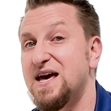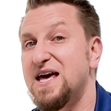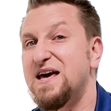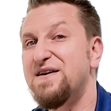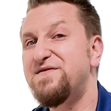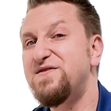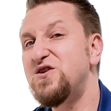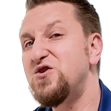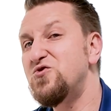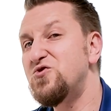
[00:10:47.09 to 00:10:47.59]

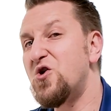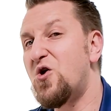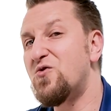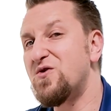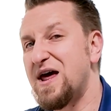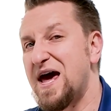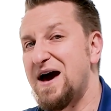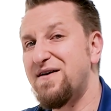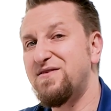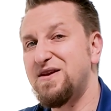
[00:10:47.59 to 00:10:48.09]
If you don't
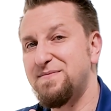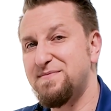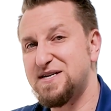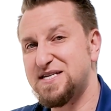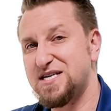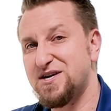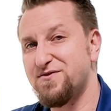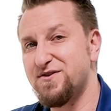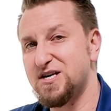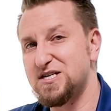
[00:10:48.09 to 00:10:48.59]
have any
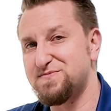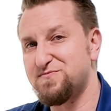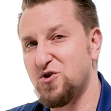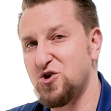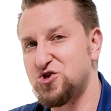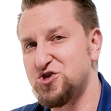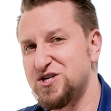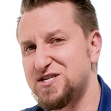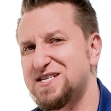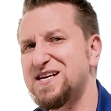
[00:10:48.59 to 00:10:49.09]
materials
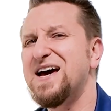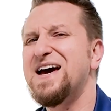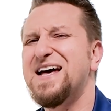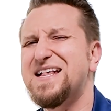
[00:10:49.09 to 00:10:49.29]
purchased,